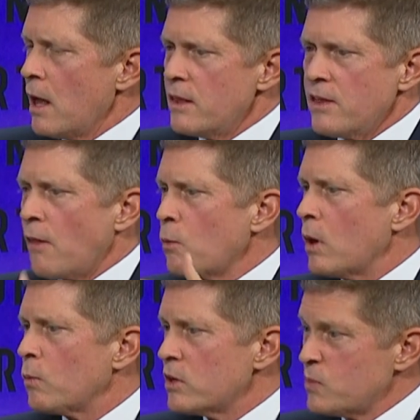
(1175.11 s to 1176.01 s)
The other
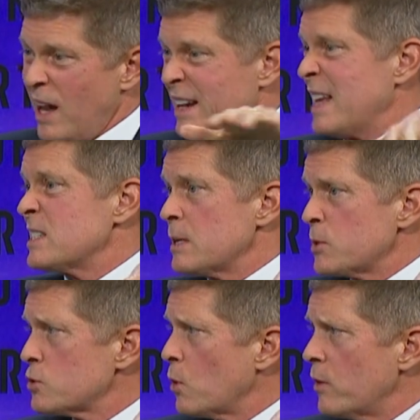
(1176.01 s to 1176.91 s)
one was we got an A
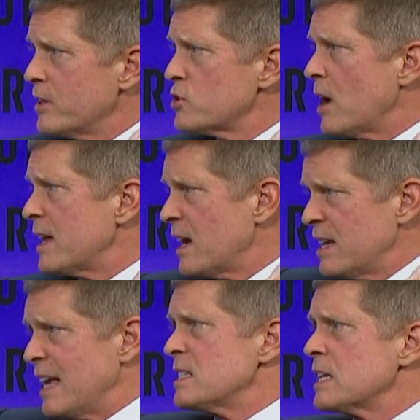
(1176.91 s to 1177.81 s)
cinema score in China,
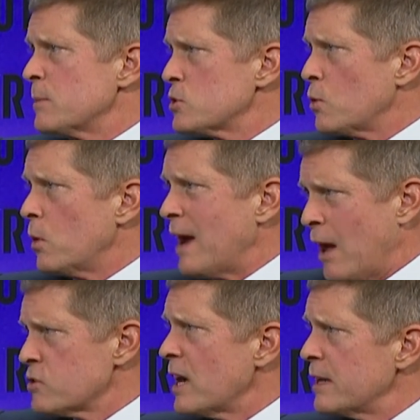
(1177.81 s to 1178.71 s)
an A cinema score
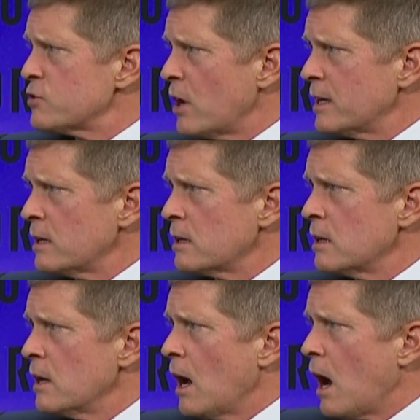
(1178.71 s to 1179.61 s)
outside of China.
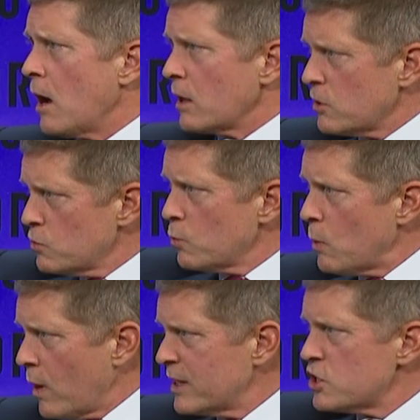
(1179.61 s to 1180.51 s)
Uh, we
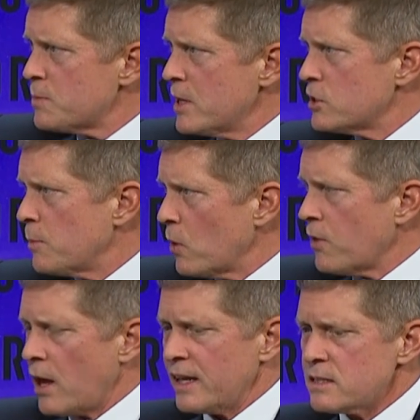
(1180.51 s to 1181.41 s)
wanted to speak to both
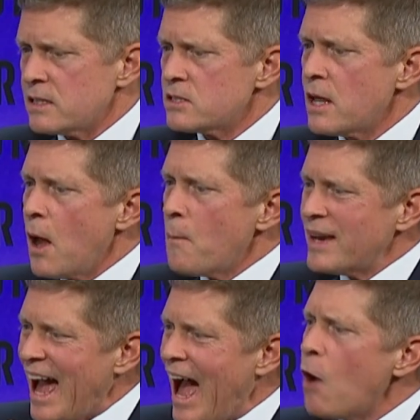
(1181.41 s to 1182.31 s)
audiences. But
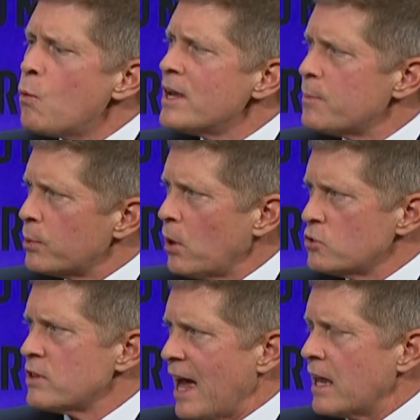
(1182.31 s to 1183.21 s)
how we
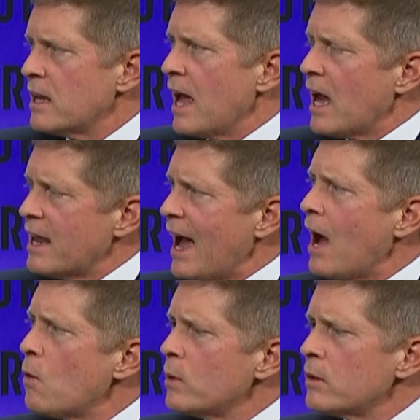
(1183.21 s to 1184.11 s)
approach that and
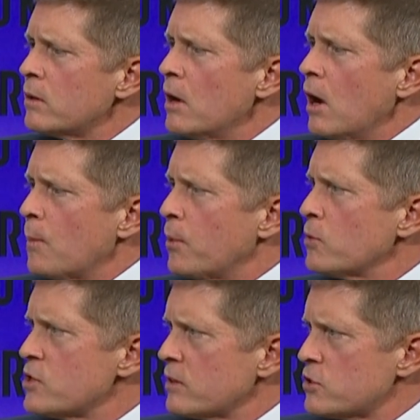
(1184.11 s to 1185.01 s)
how we're
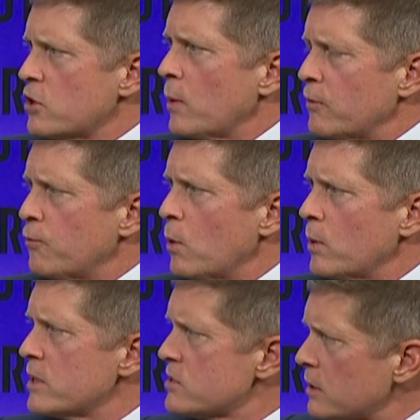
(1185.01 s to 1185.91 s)
approaching this going
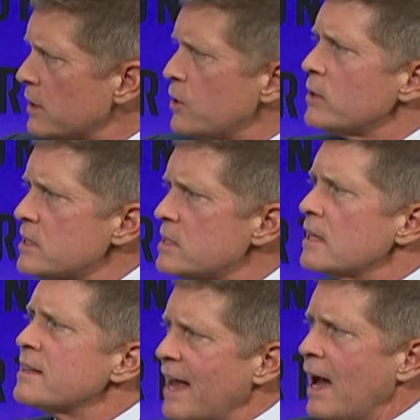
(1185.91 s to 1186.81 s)
forward is to literally
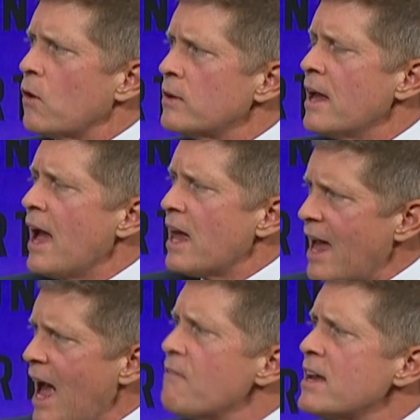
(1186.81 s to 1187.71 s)
sit down and
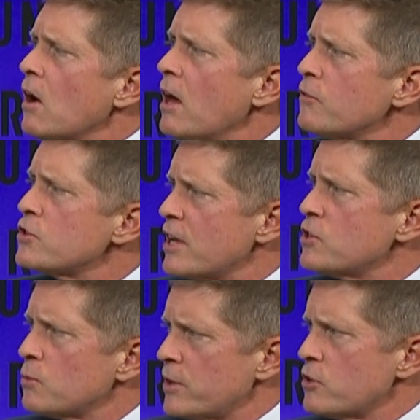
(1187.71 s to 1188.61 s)
have a
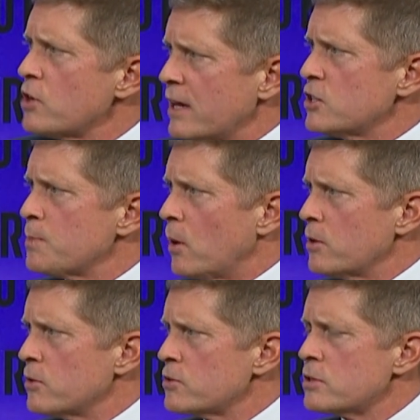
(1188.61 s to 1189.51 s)
conversation with our Chinese
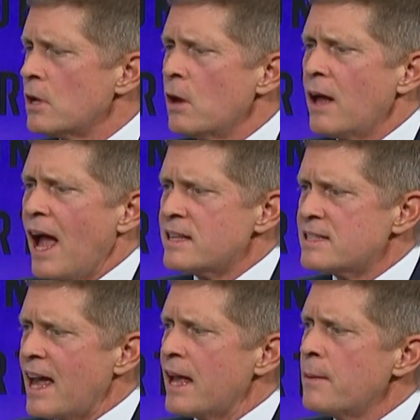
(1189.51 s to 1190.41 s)
partners and
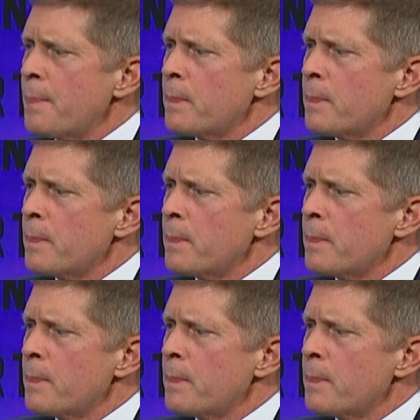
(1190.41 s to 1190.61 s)
say,